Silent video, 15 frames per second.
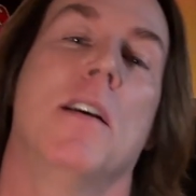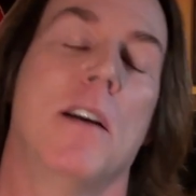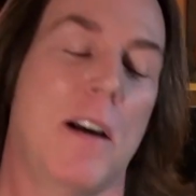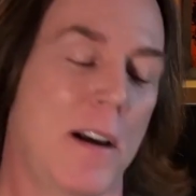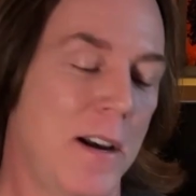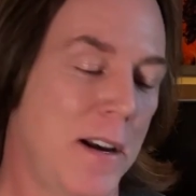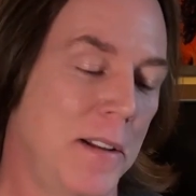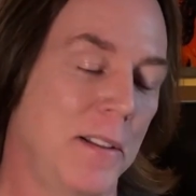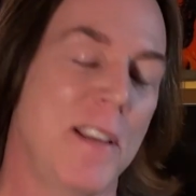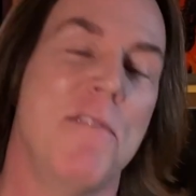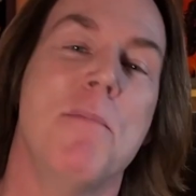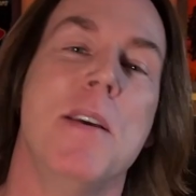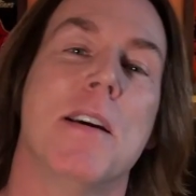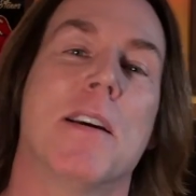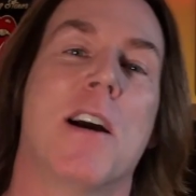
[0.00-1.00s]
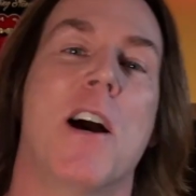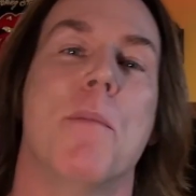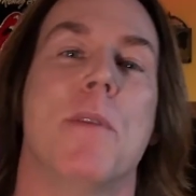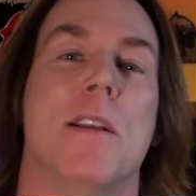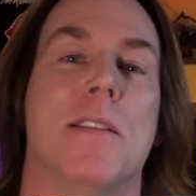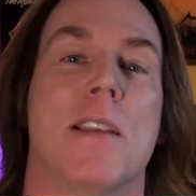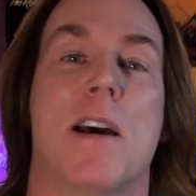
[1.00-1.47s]
Leave me a
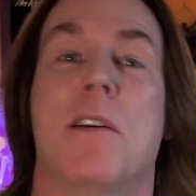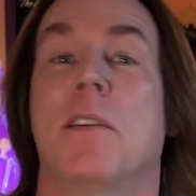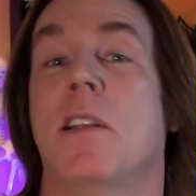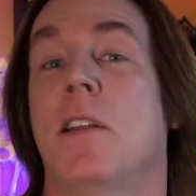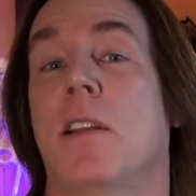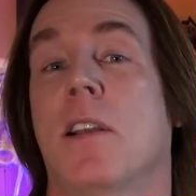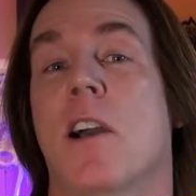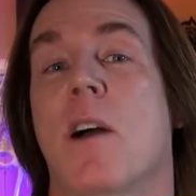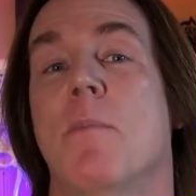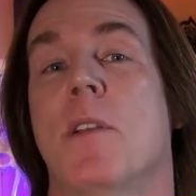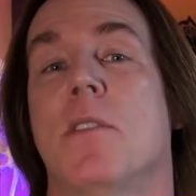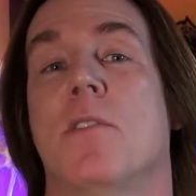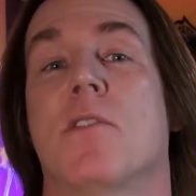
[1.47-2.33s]
comment down in the comment